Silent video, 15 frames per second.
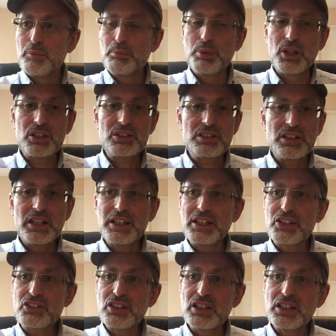But
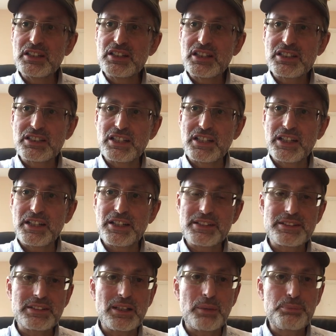initially, this
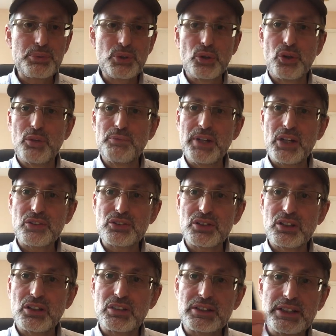is a pure mouse
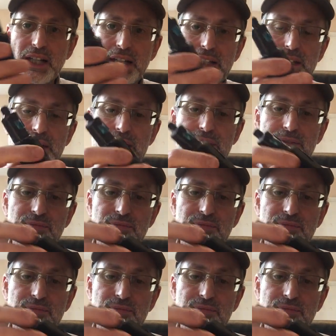to lung tank.